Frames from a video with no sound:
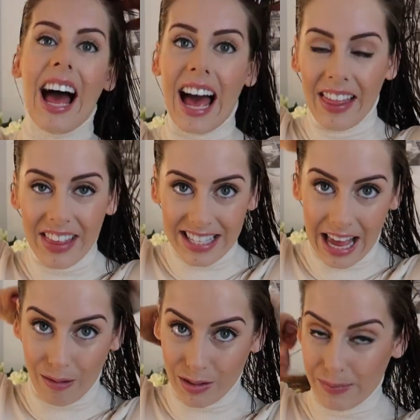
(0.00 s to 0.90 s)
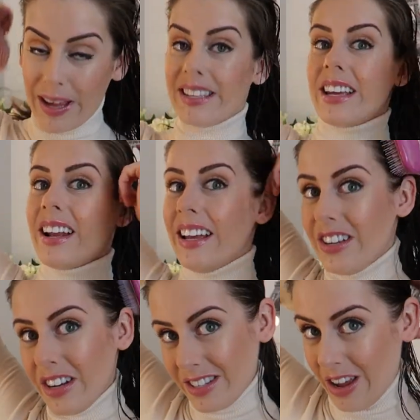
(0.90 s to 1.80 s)
and this helps basically
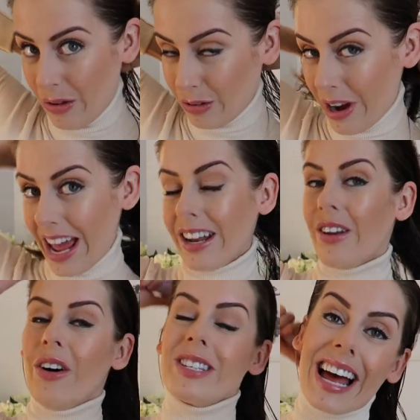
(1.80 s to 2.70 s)
just go through any knots